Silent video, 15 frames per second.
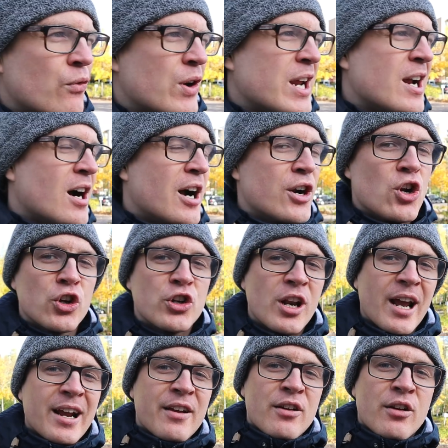we are not
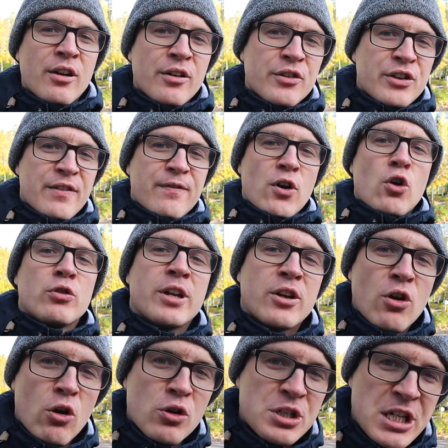like
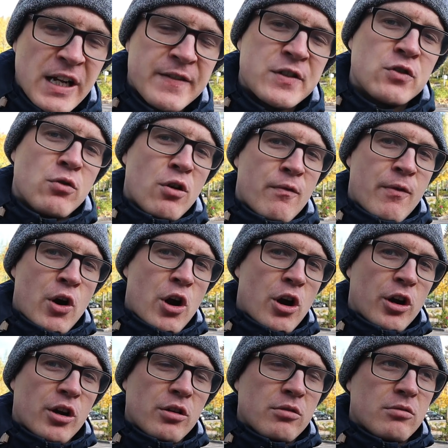devoted ourselves to our
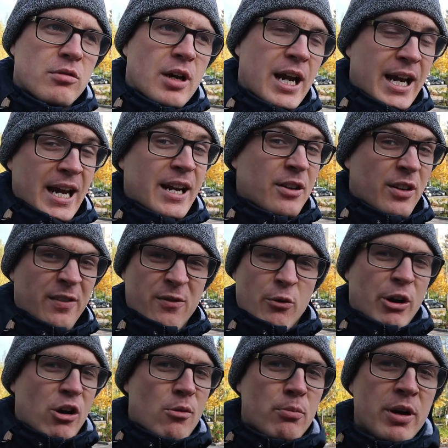work. Again, if
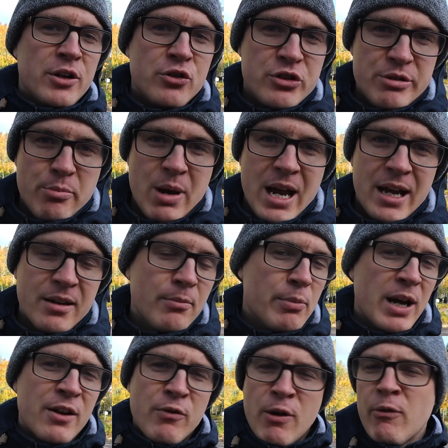we compare to Japan.
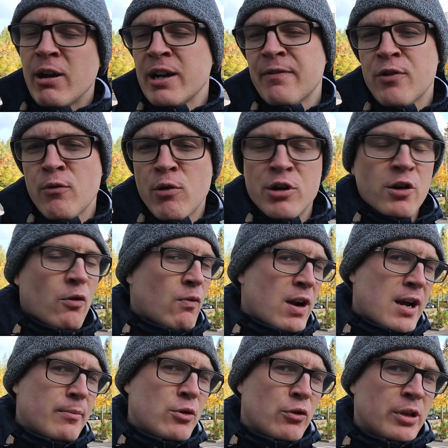By the way, if you're wondering why
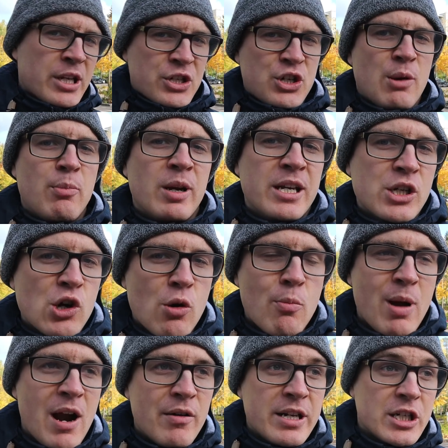I'm doing these Japanese
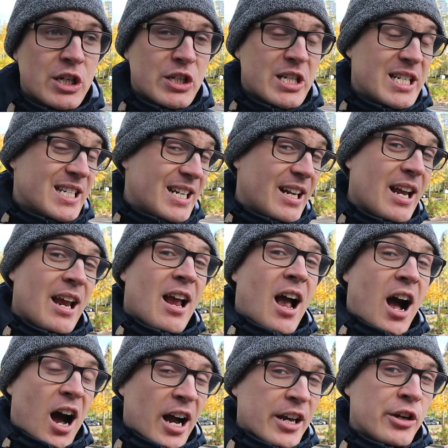comparisons, is that
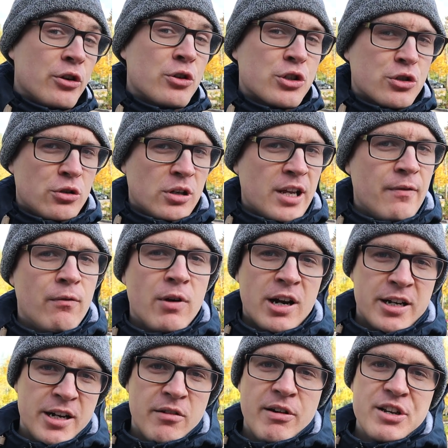I used to live
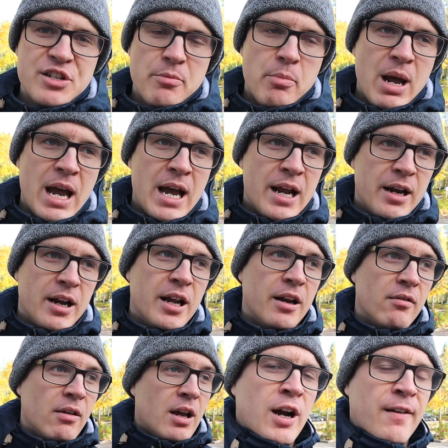1 year in Japan
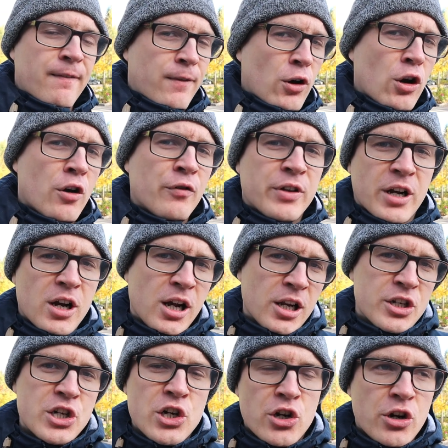and I followed the
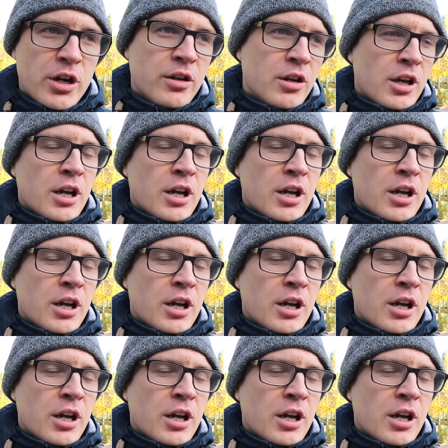culture